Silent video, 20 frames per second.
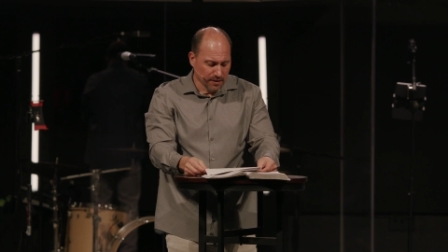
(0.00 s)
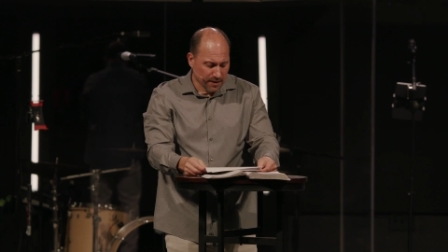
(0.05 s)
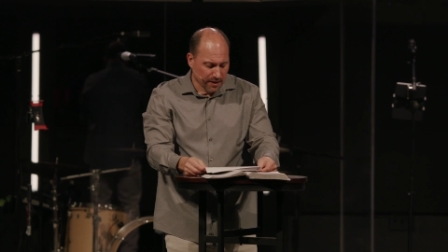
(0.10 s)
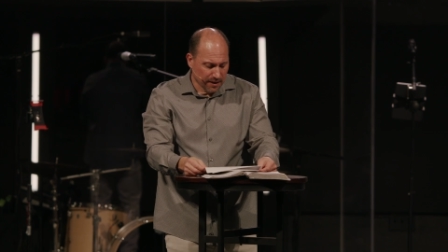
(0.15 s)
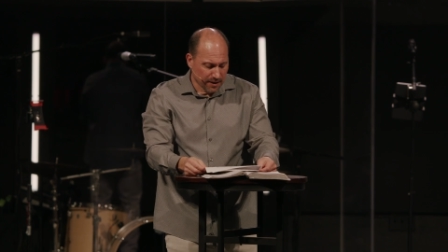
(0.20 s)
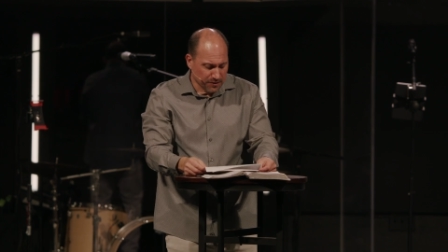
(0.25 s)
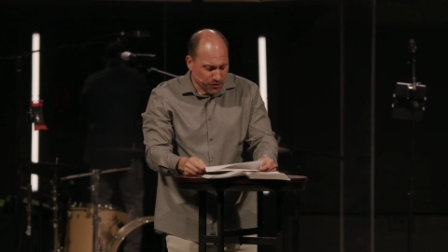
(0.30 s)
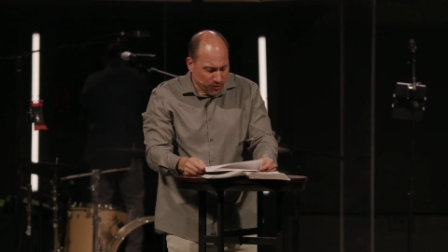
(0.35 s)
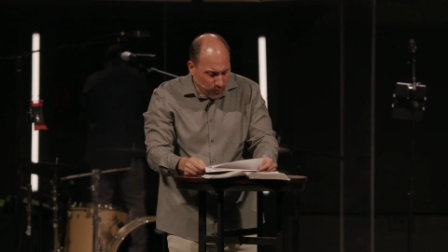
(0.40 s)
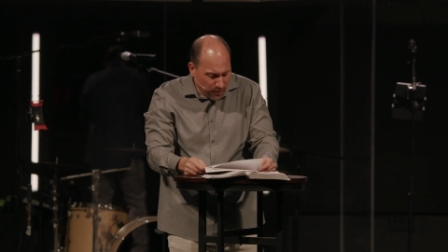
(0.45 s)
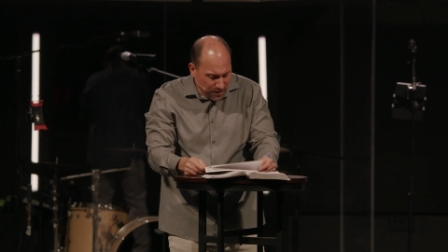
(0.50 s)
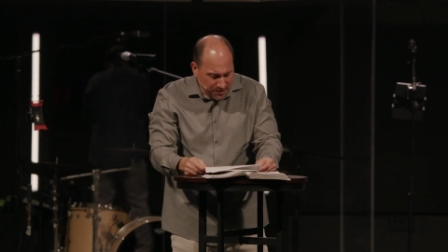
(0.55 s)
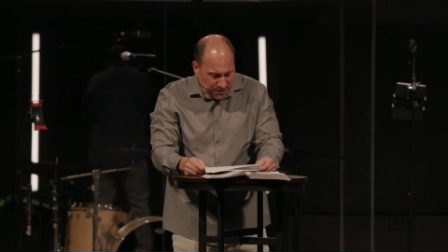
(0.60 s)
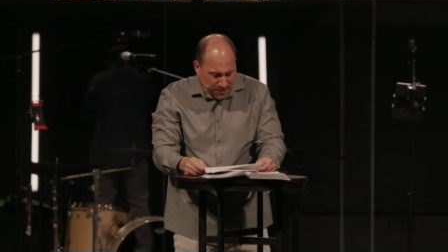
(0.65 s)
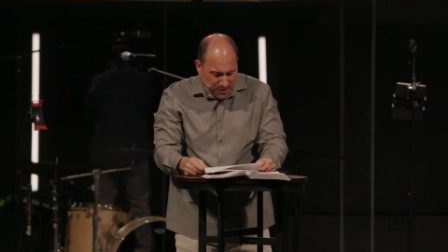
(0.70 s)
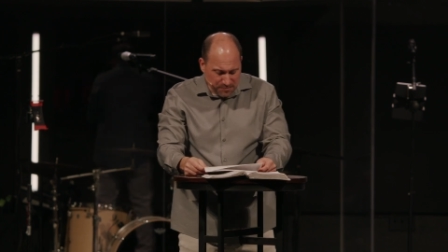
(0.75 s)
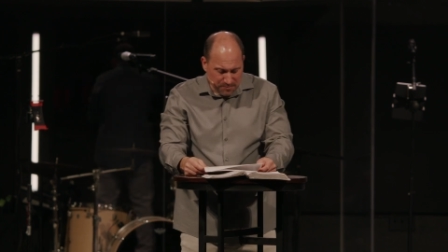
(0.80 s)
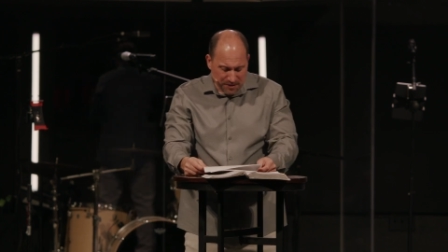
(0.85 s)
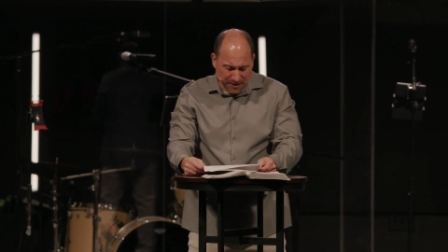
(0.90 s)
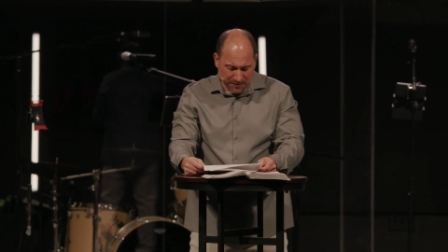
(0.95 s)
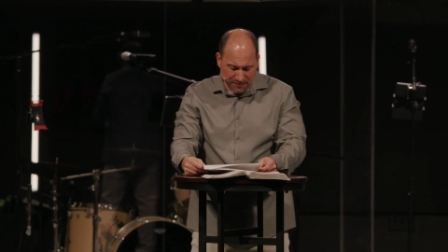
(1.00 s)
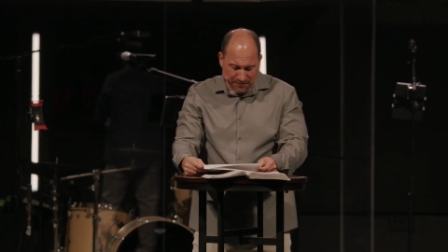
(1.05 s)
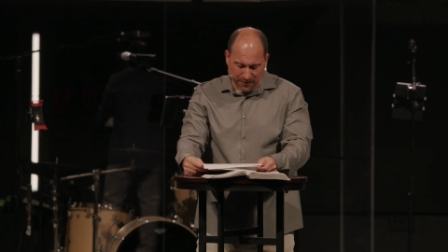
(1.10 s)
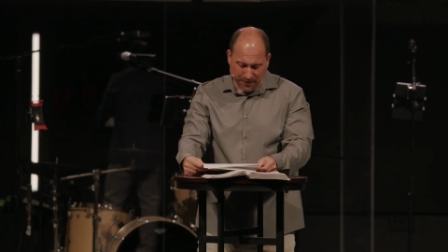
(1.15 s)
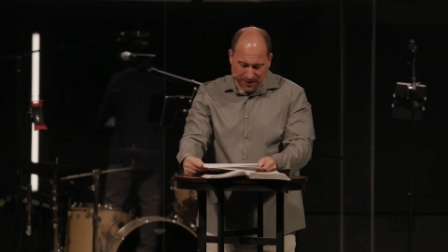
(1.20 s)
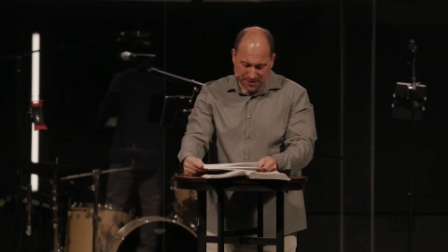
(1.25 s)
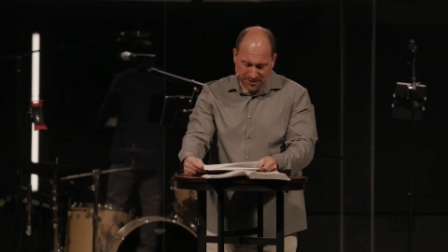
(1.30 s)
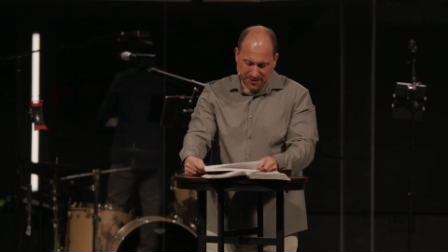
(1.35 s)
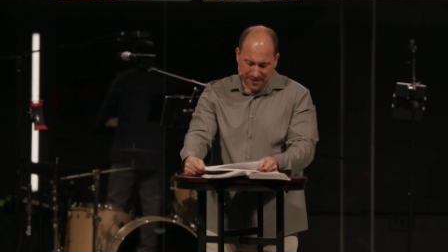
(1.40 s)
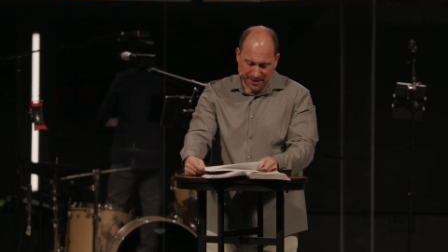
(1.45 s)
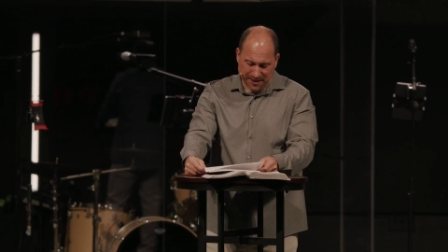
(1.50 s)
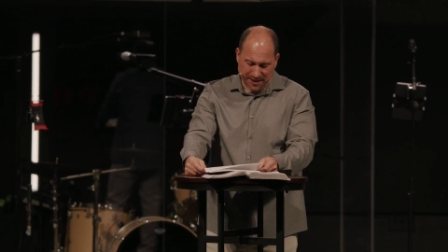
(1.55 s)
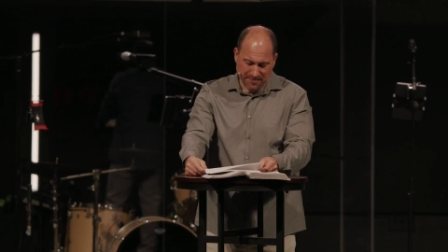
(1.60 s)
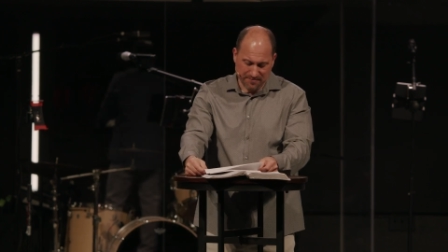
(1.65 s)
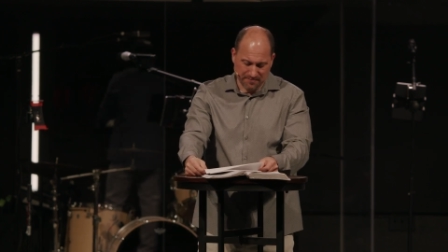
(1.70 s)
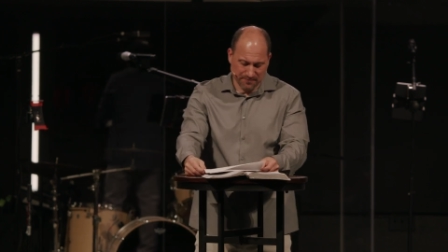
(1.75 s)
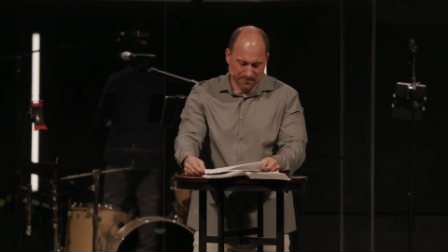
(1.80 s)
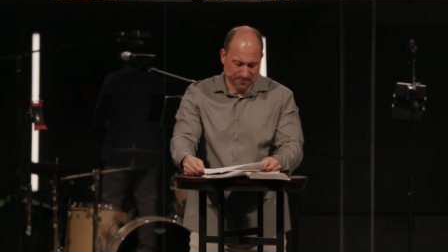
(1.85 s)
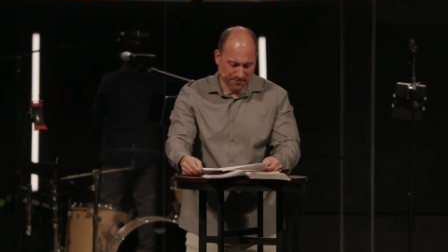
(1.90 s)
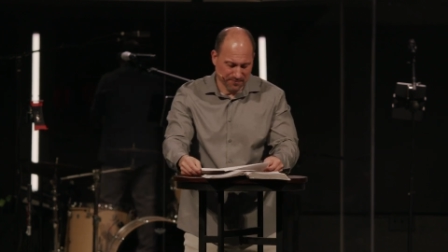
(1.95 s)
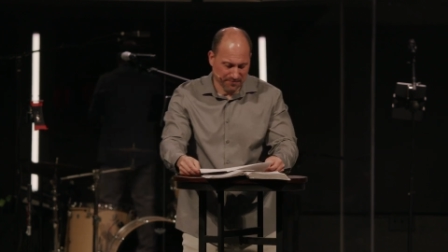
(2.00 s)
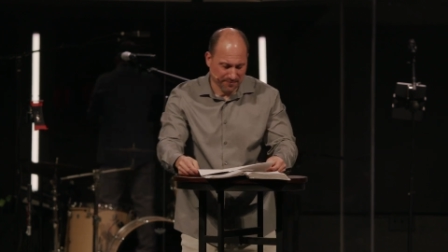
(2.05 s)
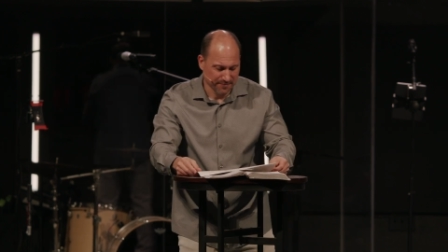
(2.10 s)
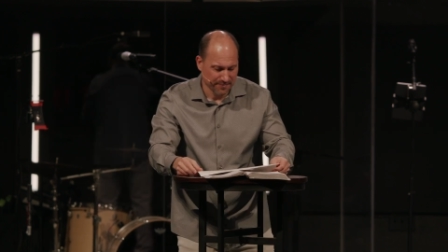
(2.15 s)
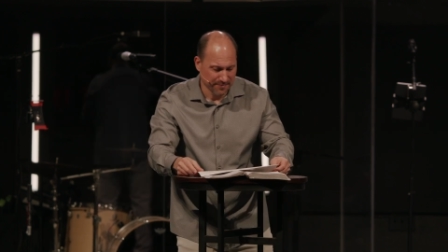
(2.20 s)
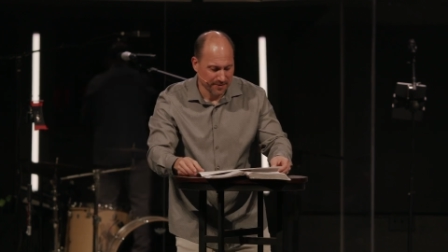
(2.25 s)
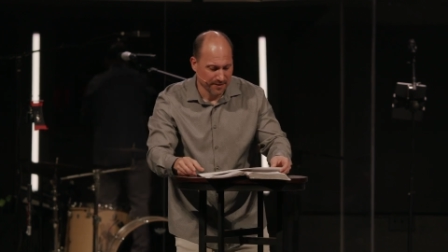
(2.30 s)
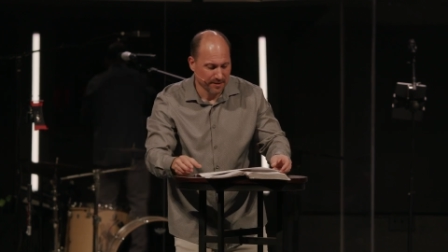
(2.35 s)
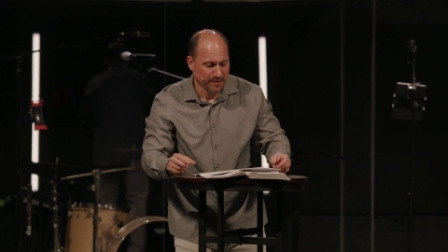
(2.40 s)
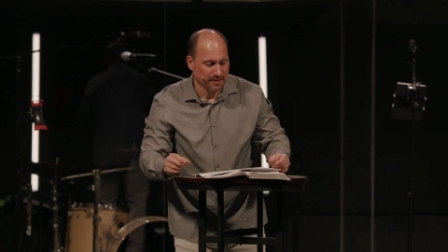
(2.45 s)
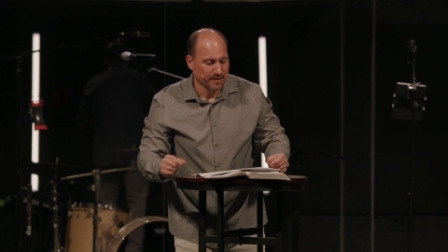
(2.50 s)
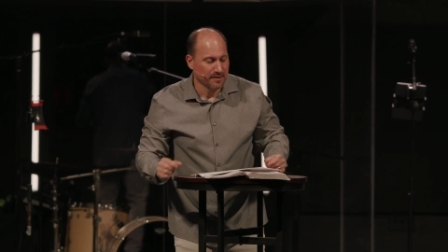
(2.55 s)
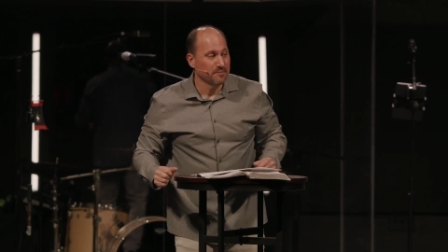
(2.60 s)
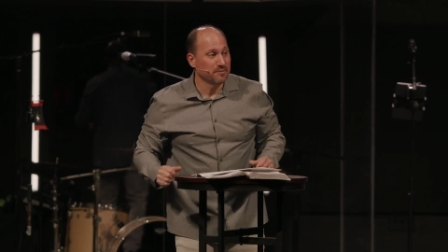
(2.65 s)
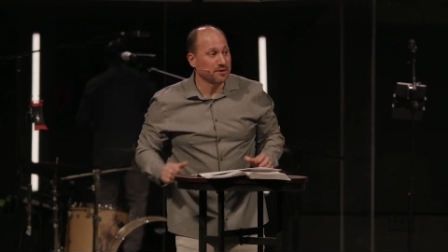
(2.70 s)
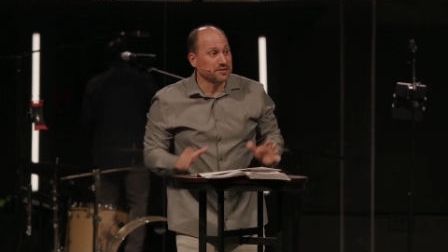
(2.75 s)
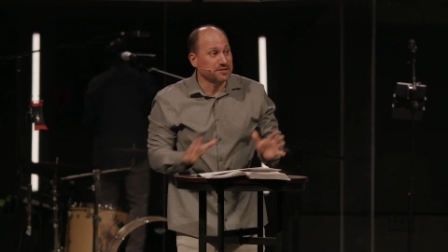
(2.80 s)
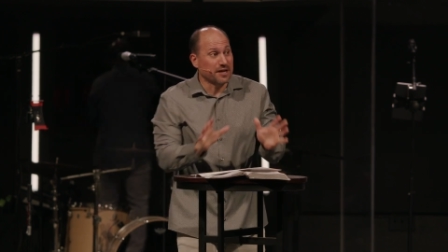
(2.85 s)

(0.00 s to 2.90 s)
And so, what does this mean for us today? Because